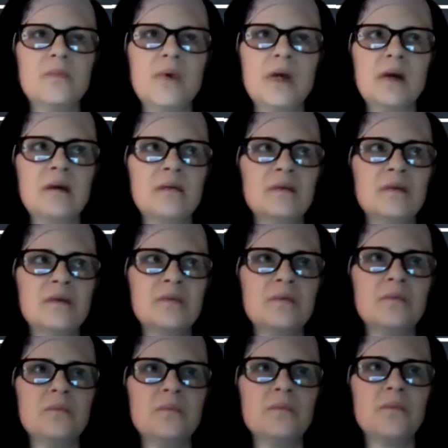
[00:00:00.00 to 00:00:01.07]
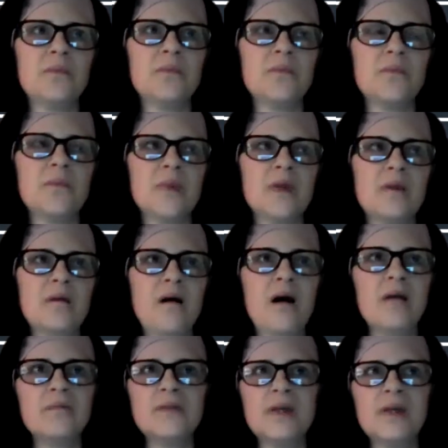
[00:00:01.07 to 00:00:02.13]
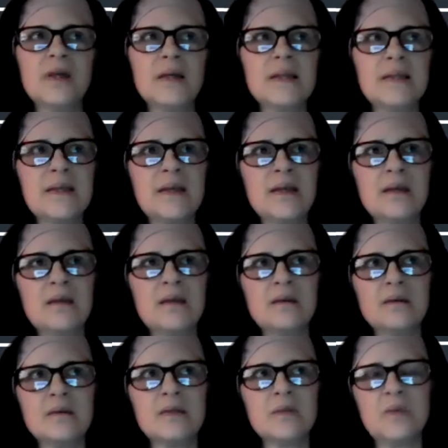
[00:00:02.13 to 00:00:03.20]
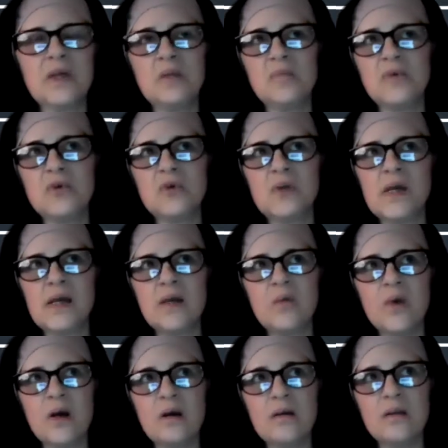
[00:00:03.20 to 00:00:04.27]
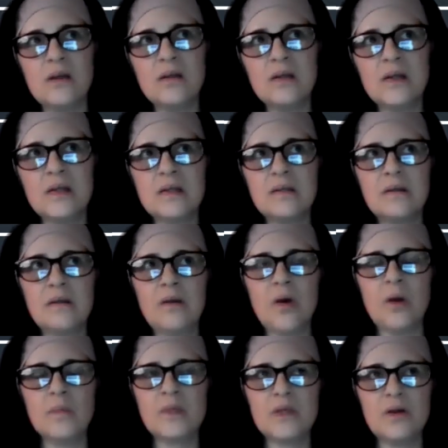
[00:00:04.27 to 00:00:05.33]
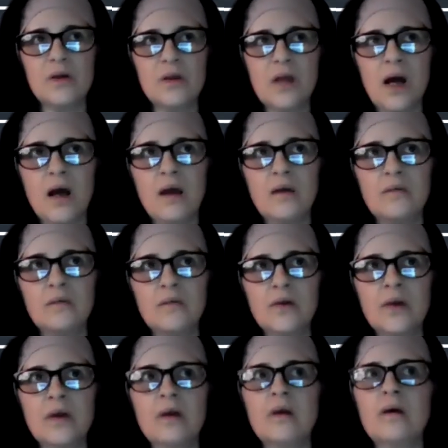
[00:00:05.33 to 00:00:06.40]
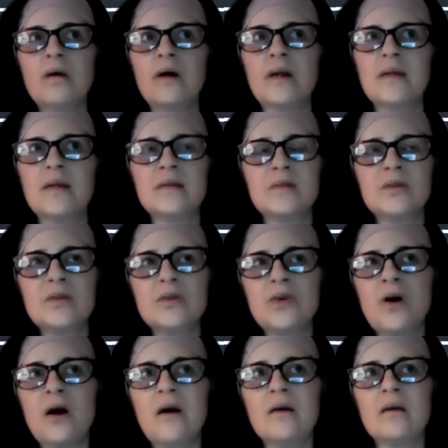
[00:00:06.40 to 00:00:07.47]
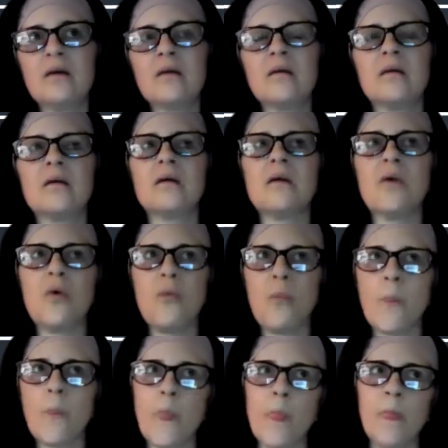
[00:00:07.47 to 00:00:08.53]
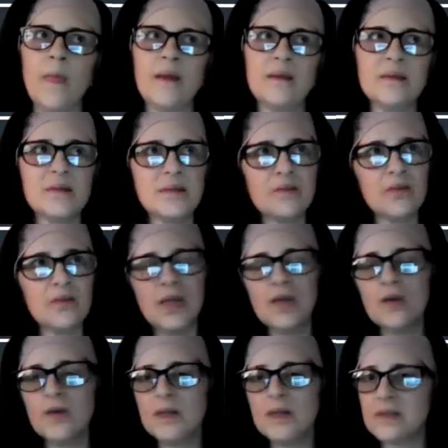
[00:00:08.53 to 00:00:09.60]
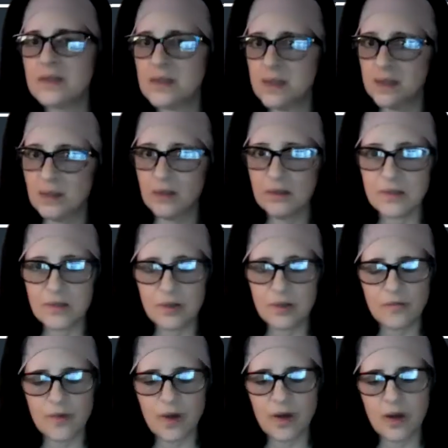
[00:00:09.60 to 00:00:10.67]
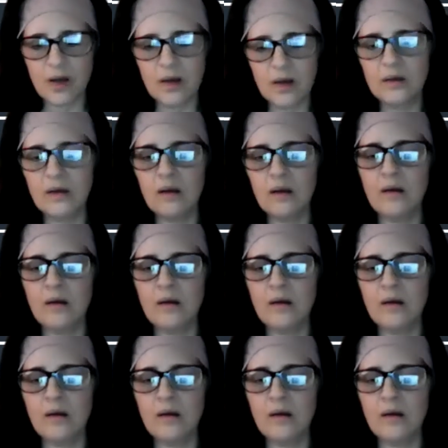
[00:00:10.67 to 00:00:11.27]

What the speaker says: And often I say things to people like, well, at least, I'm still alive. I can still talk. I can still hear and see so far.